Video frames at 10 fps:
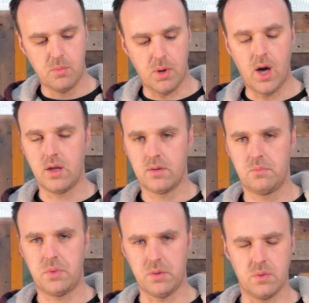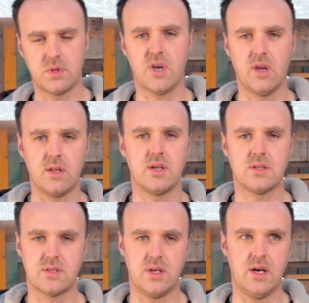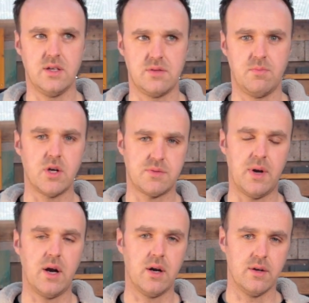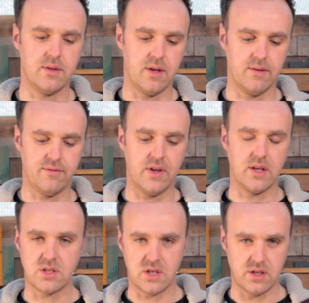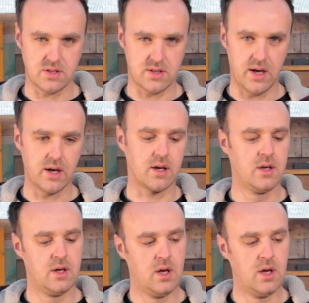but people were touting this as much better than a Philly cheesesteak.